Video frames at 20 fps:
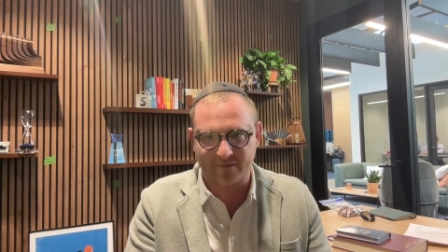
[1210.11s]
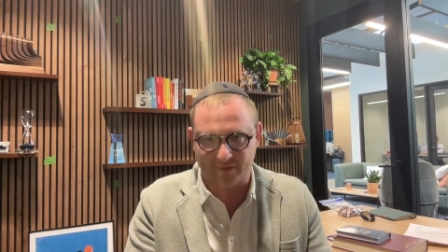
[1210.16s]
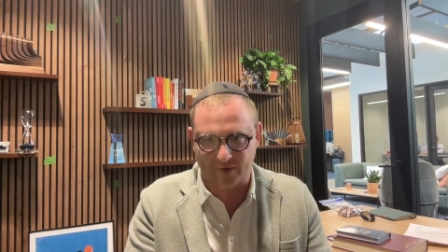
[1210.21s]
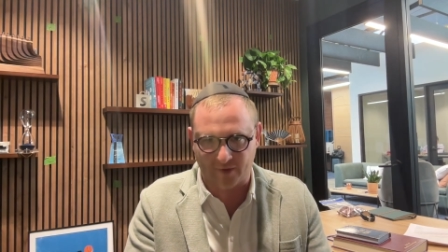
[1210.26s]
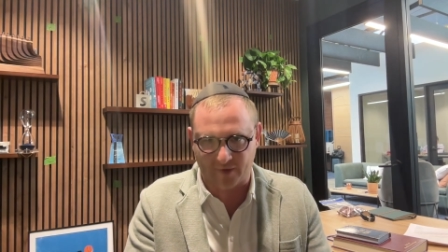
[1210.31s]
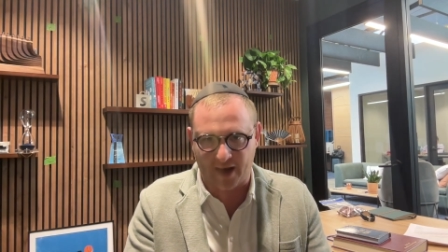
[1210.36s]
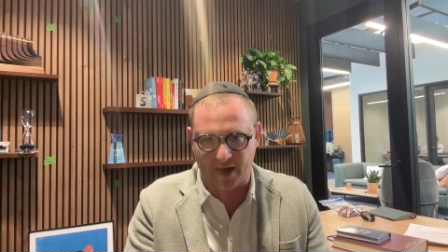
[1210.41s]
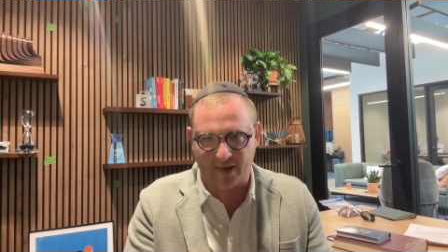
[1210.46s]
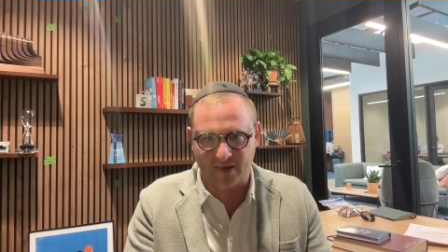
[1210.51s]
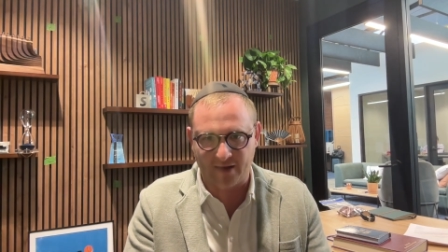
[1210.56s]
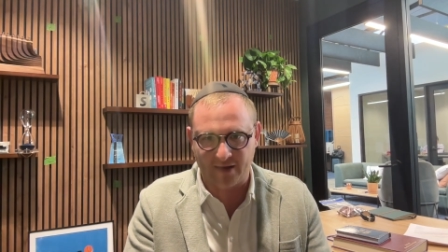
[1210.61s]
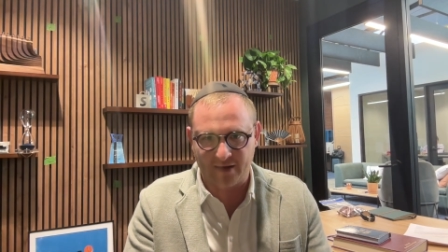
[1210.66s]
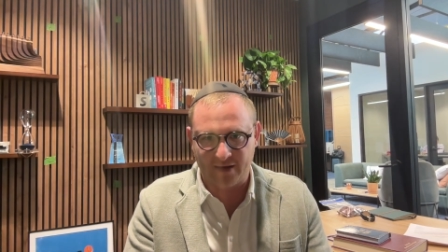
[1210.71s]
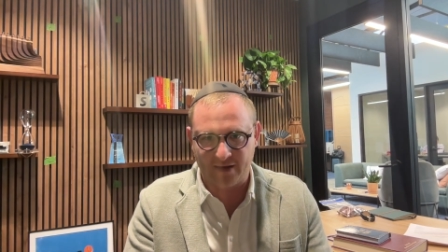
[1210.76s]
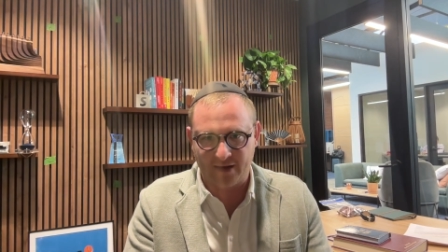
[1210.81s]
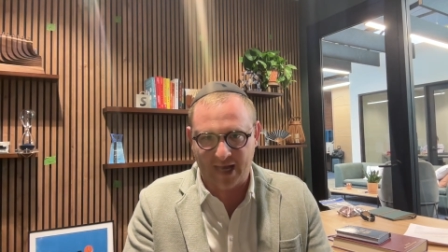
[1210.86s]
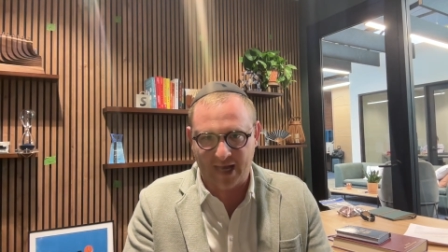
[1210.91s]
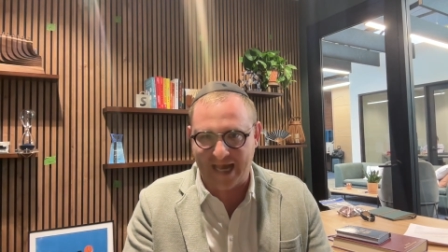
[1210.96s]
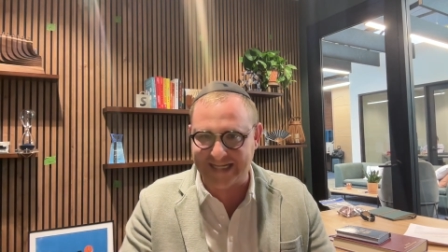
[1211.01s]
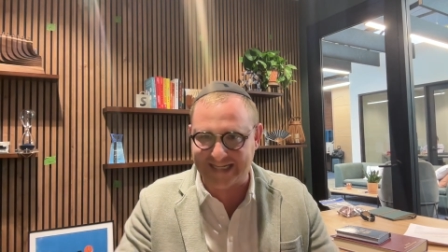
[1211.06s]
Okay,
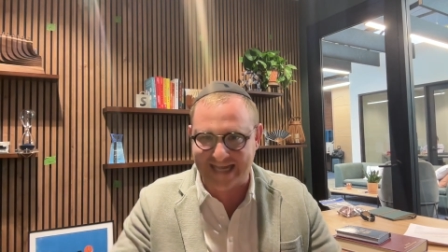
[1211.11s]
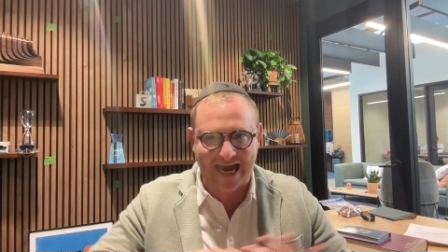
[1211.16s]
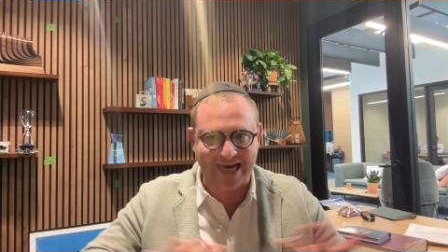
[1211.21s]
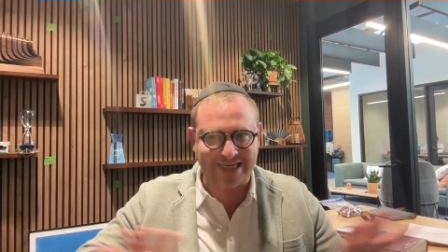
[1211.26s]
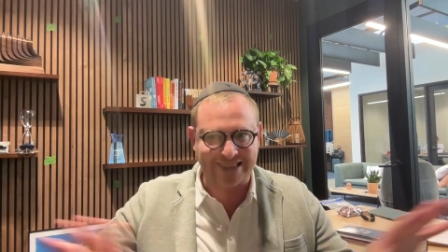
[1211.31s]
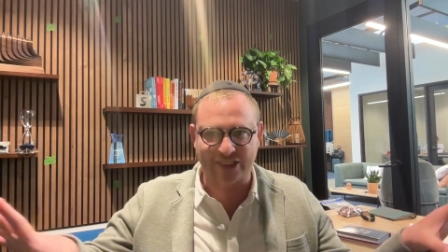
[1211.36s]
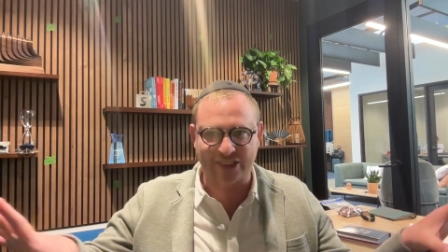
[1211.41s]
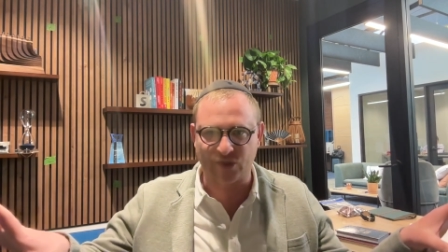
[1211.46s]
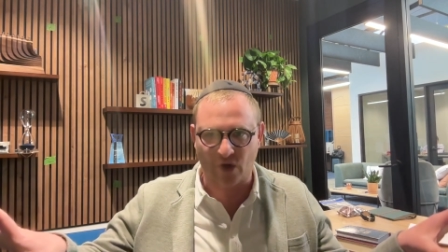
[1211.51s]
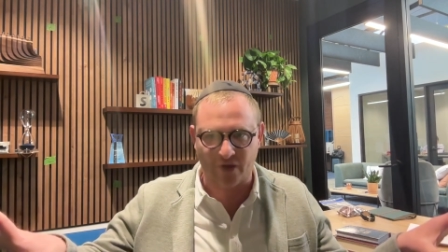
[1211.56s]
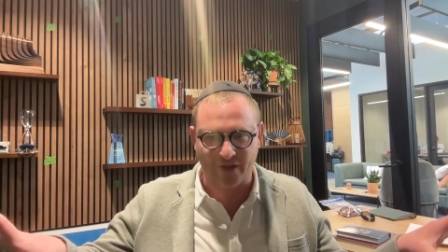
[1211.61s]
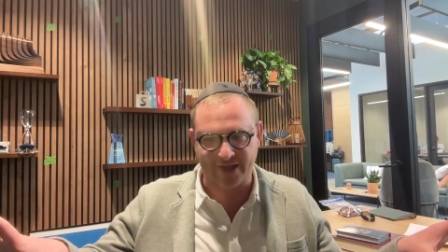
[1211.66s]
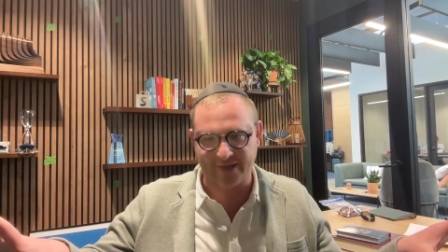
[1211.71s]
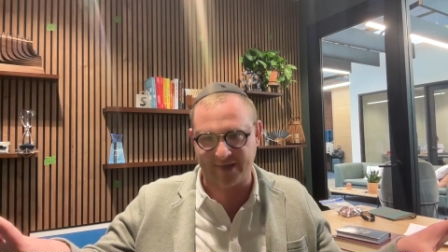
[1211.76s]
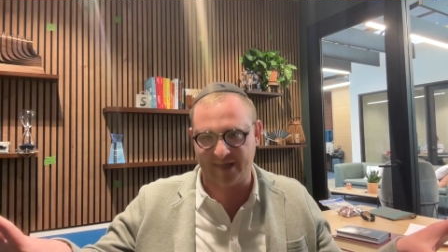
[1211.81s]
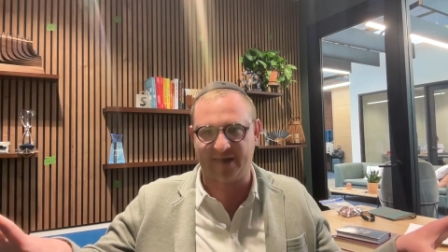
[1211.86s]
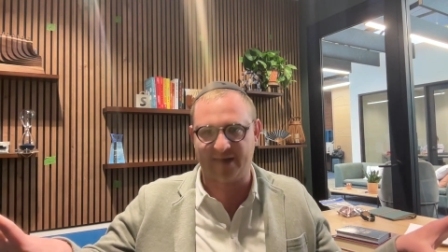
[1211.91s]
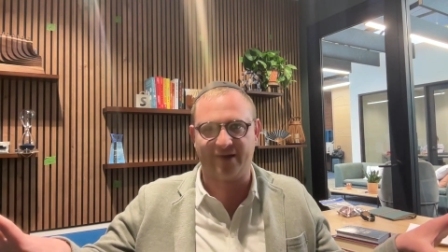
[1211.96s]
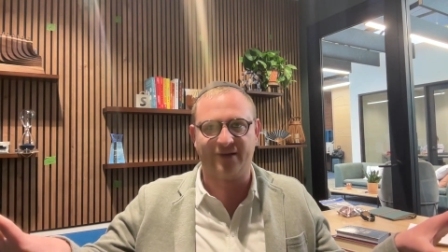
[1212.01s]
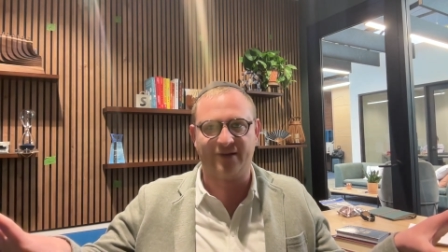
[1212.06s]
has access to all that
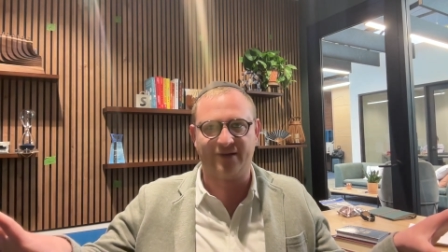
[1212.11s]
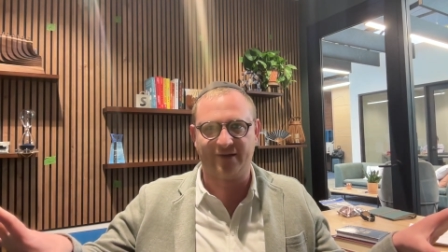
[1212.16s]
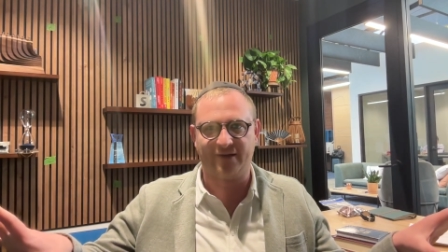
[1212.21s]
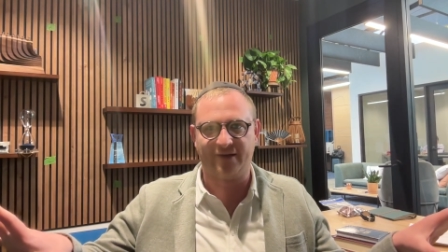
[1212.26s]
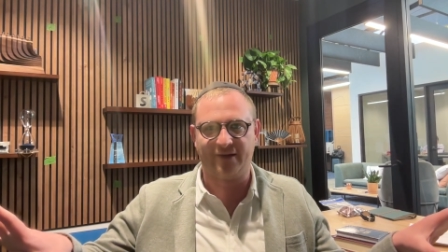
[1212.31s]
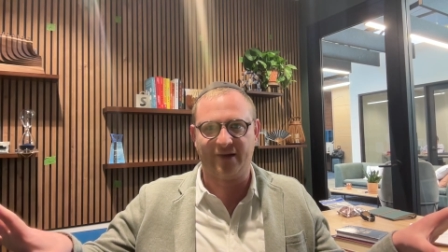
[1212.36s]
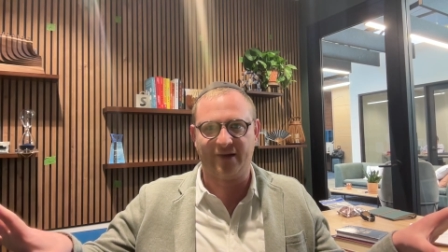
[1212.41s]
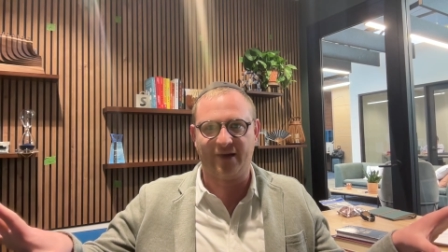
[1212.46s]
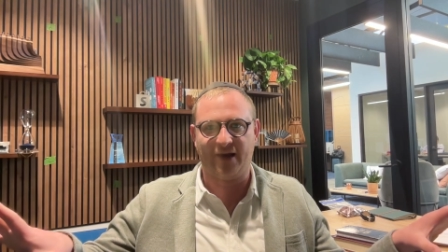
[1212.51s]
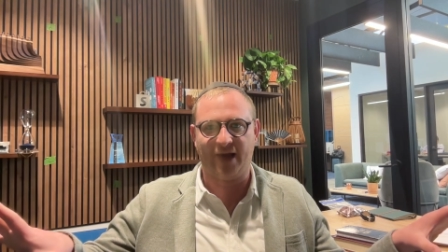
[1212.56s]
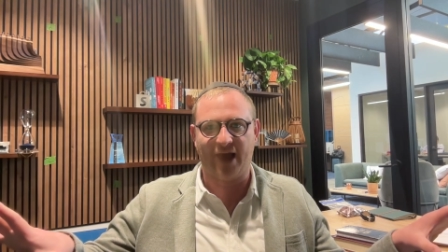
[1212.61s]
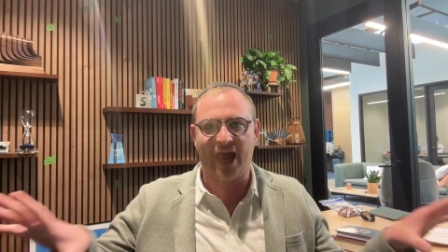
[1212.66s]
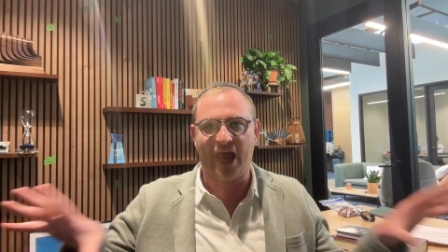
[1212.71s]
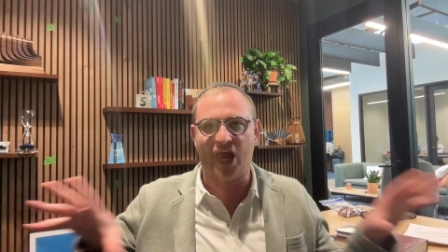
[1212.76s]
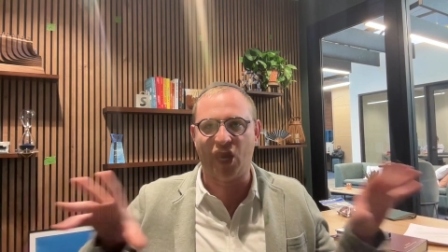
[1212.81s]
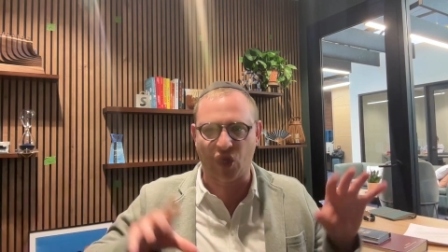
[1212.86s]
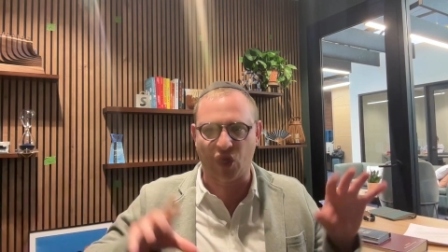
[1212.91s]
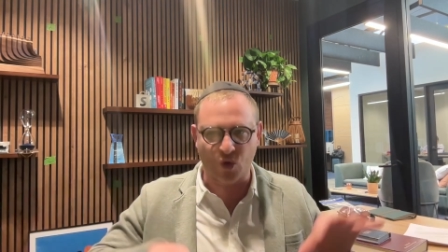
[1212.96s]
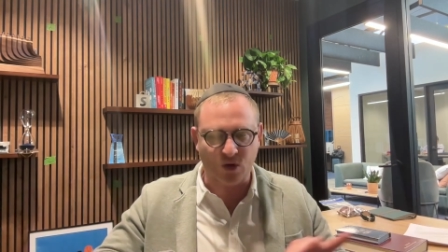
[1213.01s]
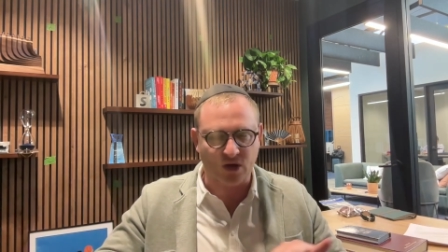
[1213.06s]
data
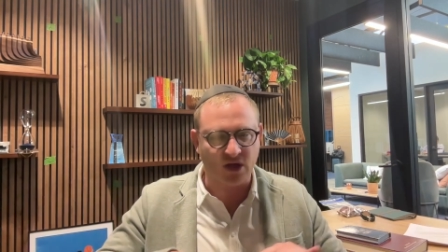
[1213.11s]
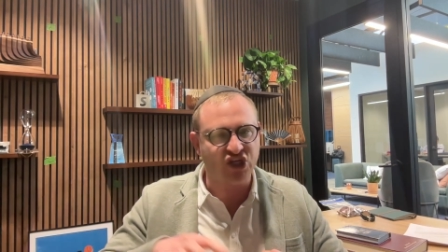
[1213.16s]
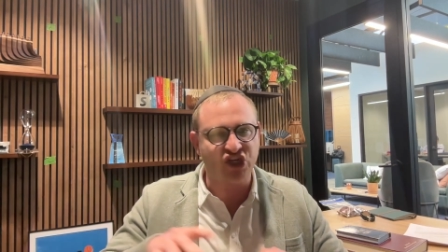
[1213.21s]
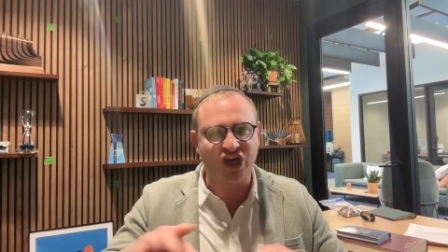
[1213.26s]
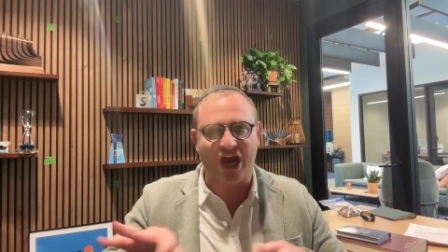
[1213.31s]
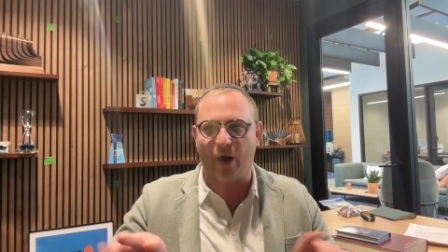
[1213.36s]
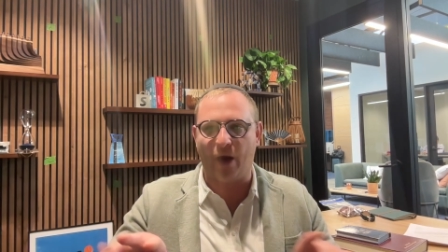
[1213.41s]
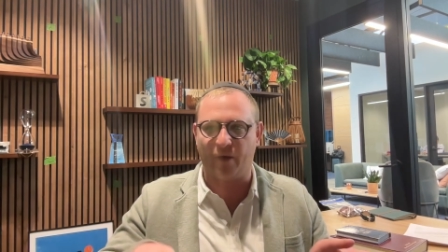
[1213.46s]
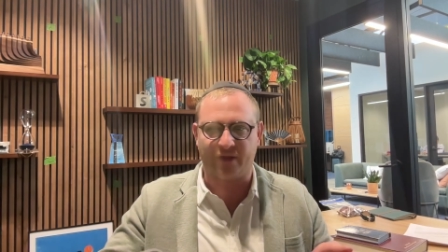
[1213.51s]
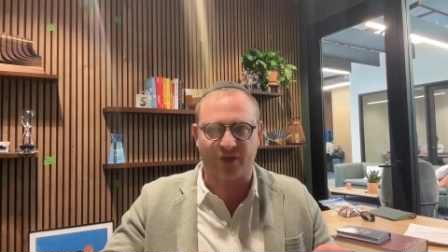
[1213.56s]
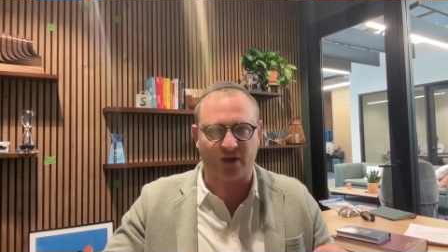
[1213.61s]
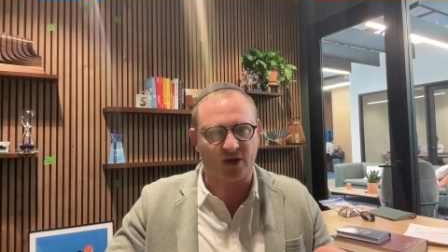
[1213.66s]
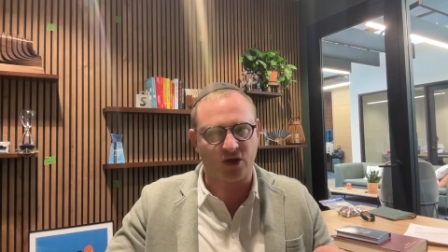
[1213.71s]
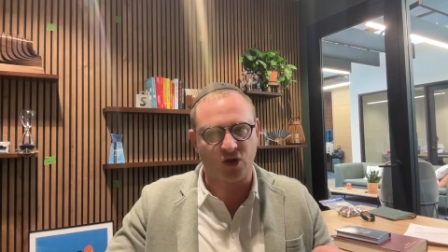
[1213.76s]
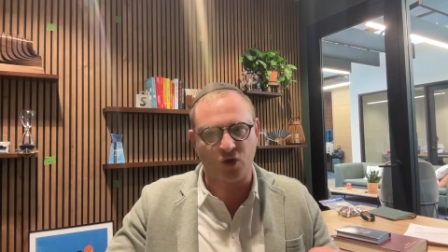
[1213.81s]
and you can chat with it.